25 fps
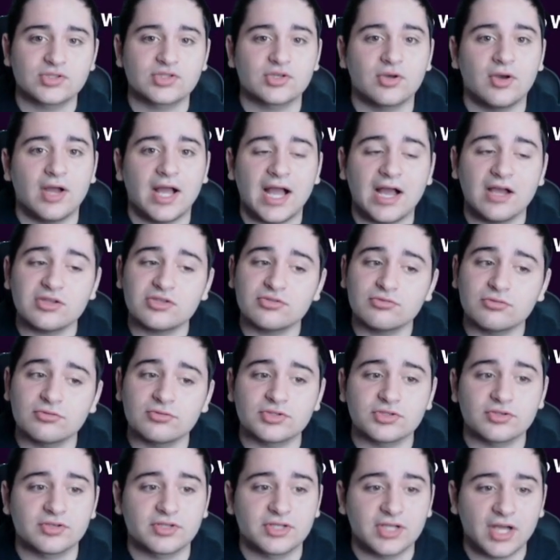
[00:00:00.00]
so house
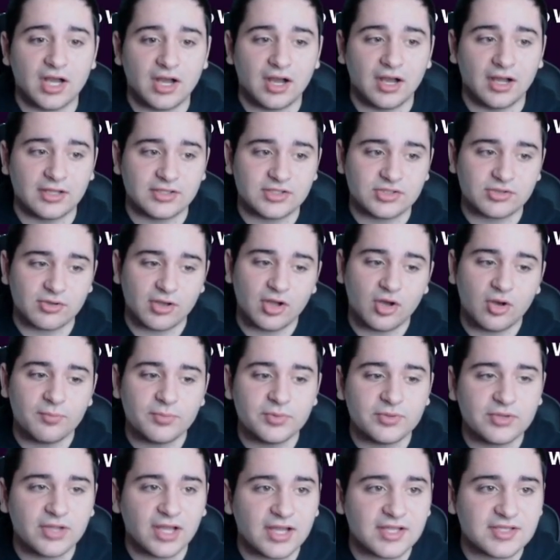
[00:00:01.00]
rules are gone. So I hope
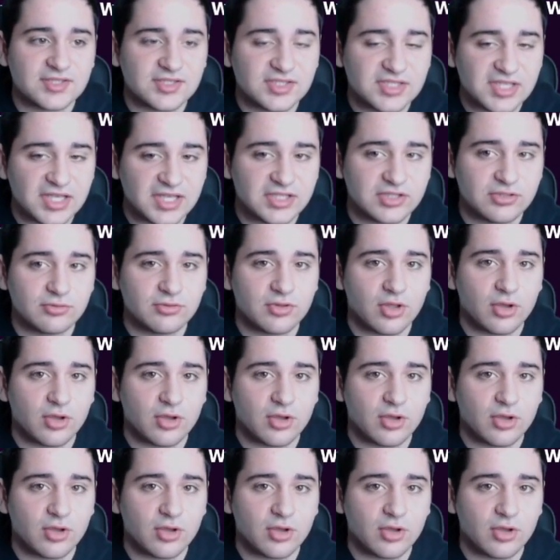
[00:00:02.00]
you guys did do